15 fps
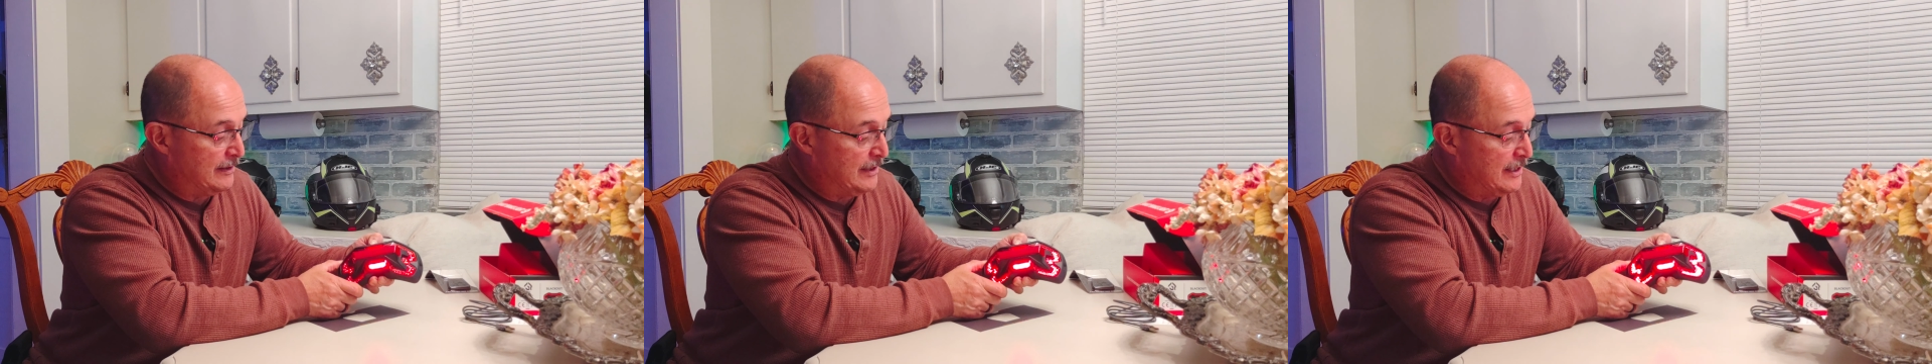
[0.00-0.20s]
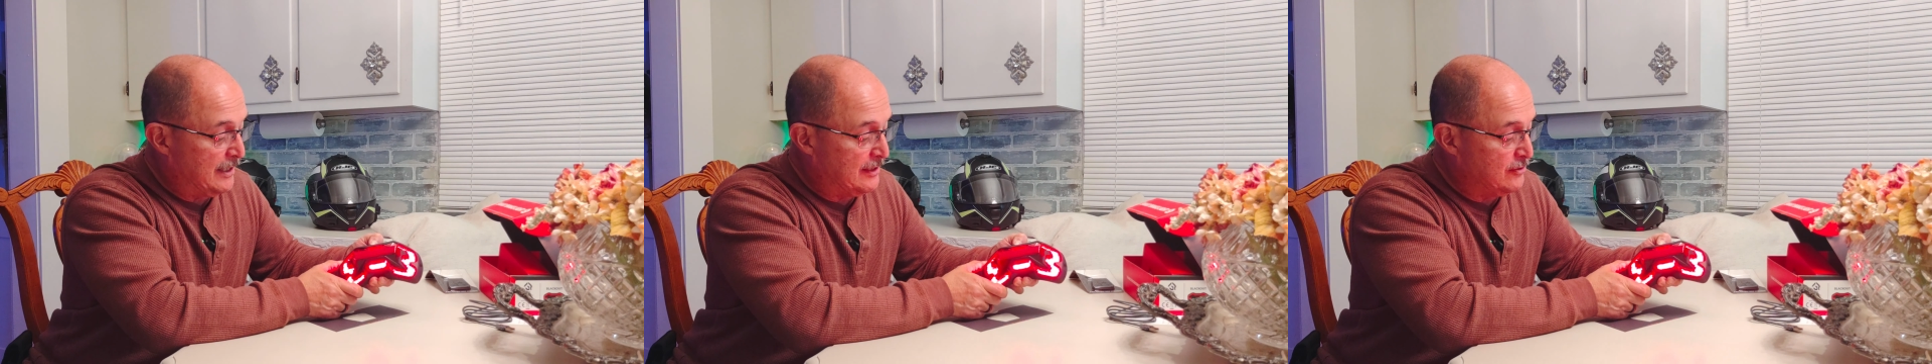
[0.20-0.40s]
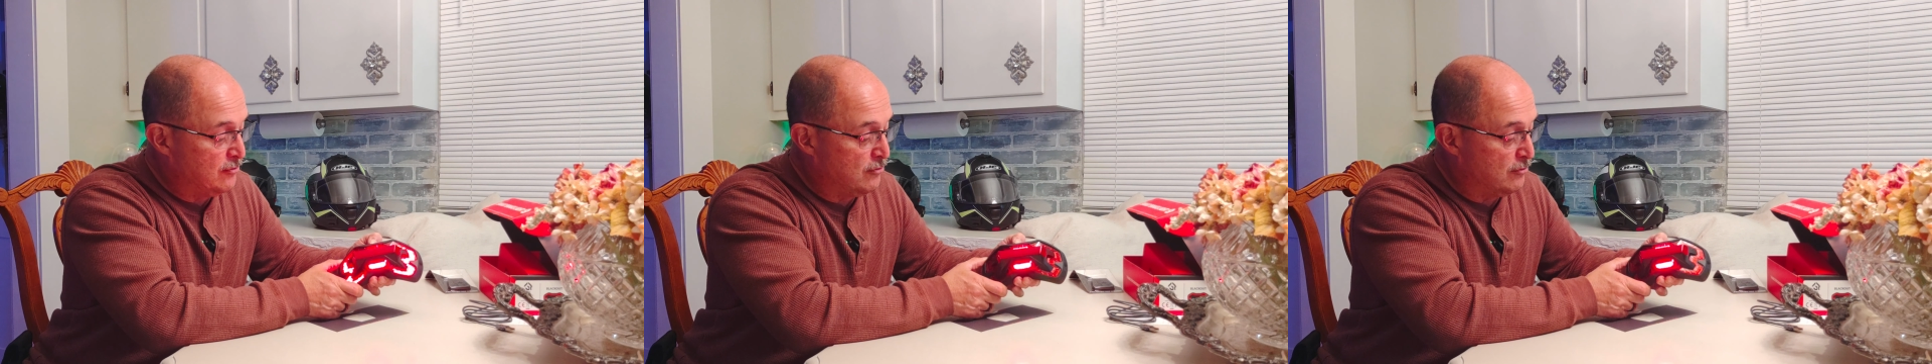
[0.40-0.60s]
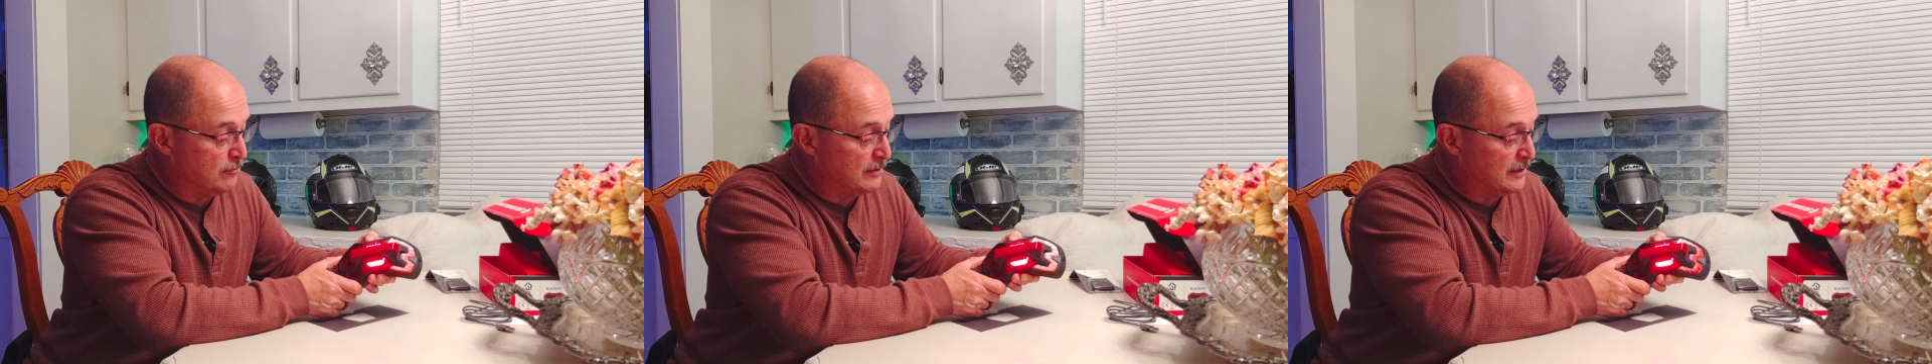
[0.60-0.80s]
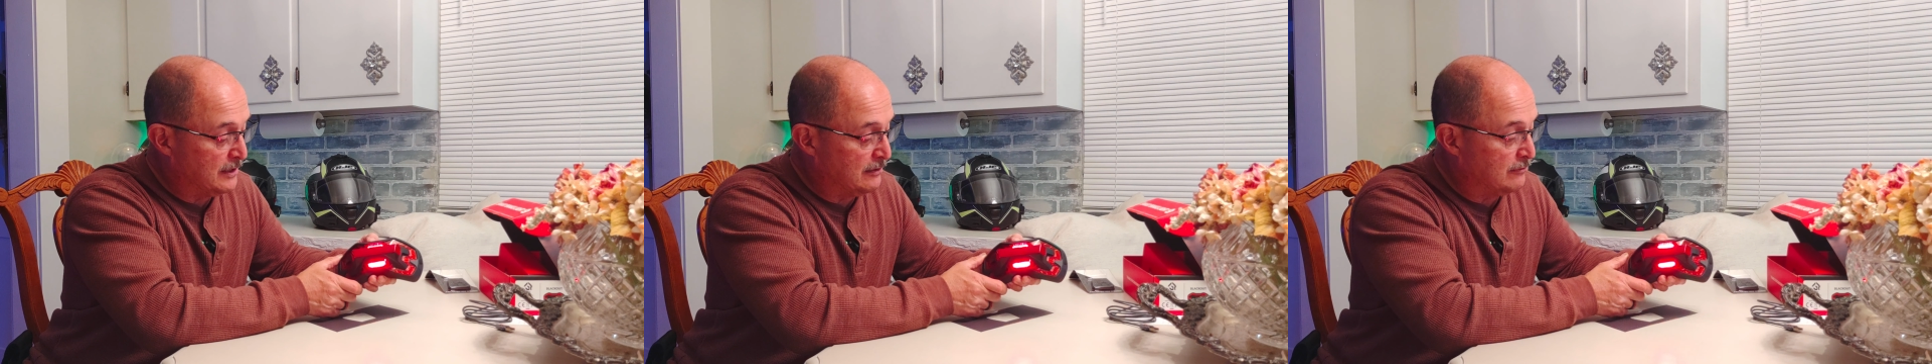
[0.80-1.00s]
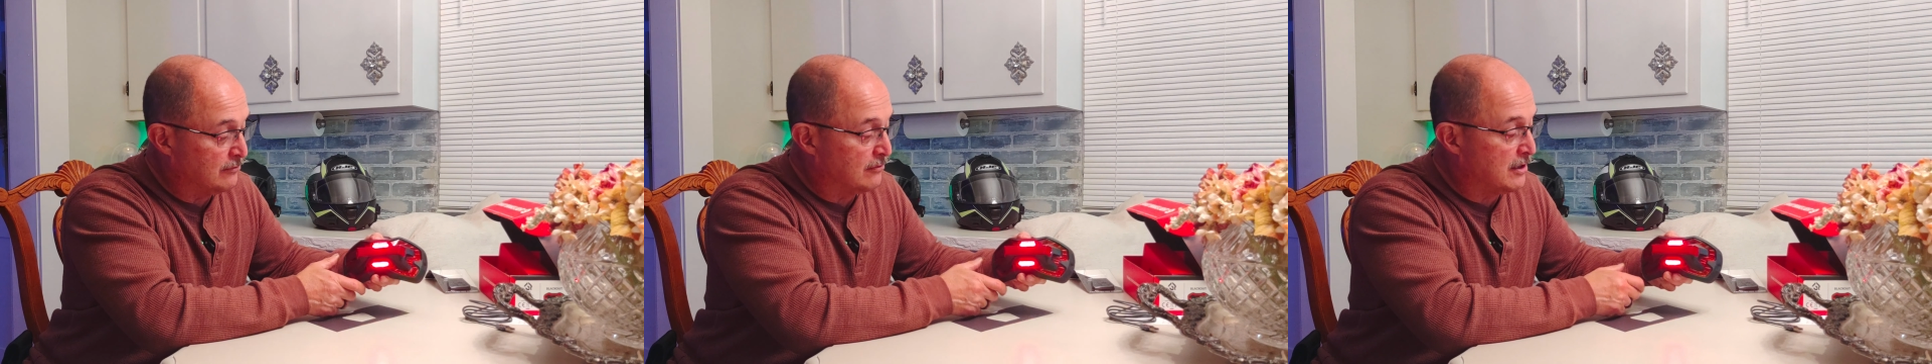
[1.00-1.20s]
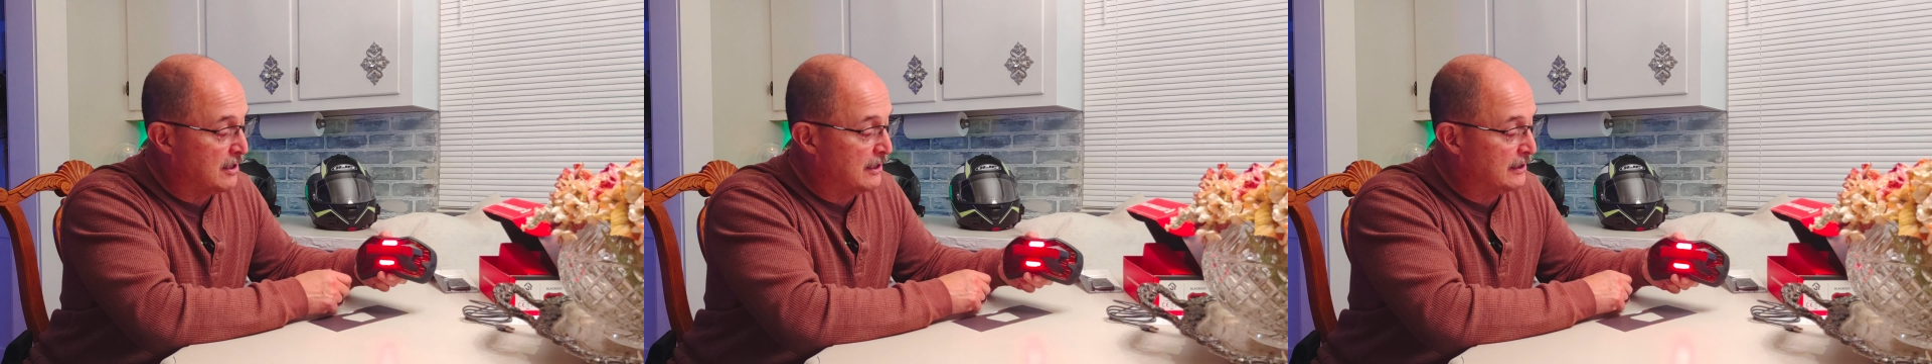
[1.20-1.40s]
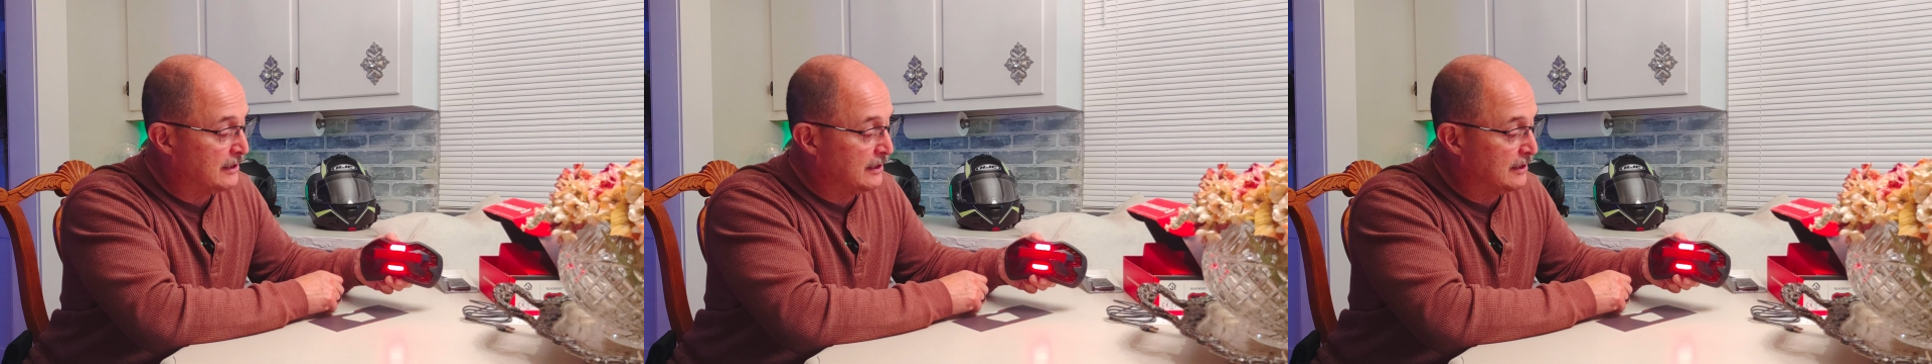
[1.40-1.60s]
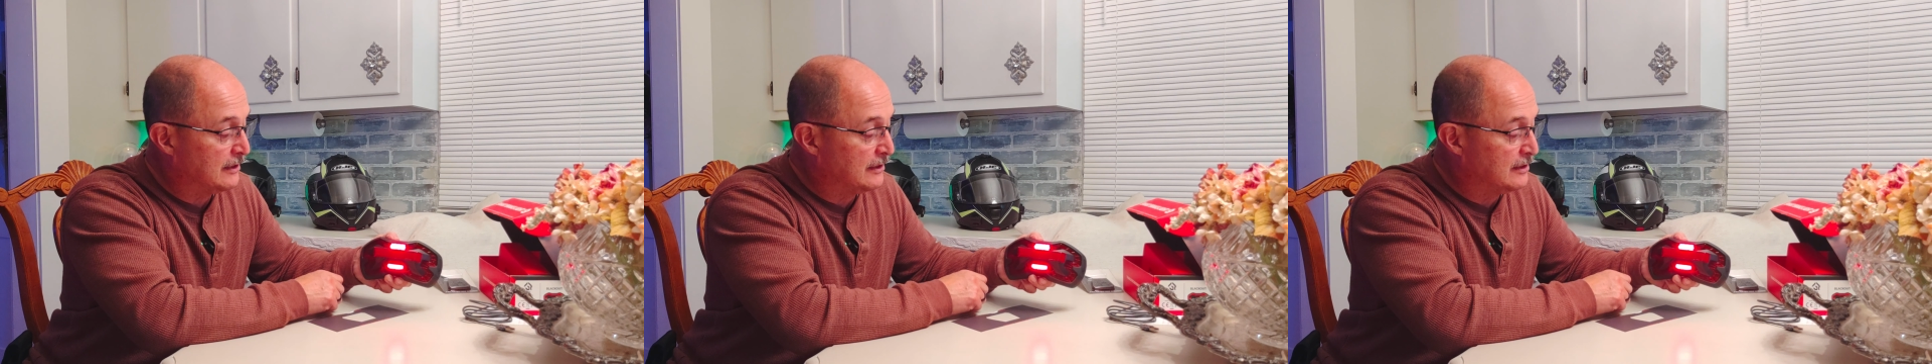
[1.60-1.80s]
I normally ride on